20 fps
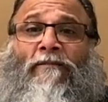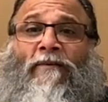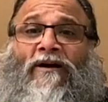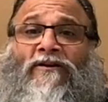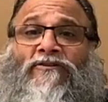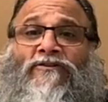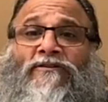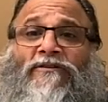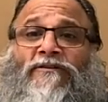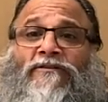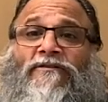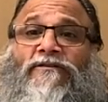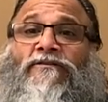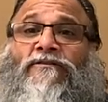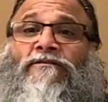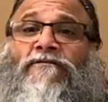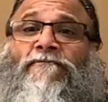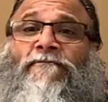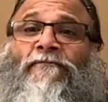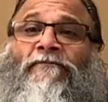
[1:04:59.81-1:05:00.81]

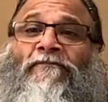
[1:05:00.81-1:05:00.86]
masters,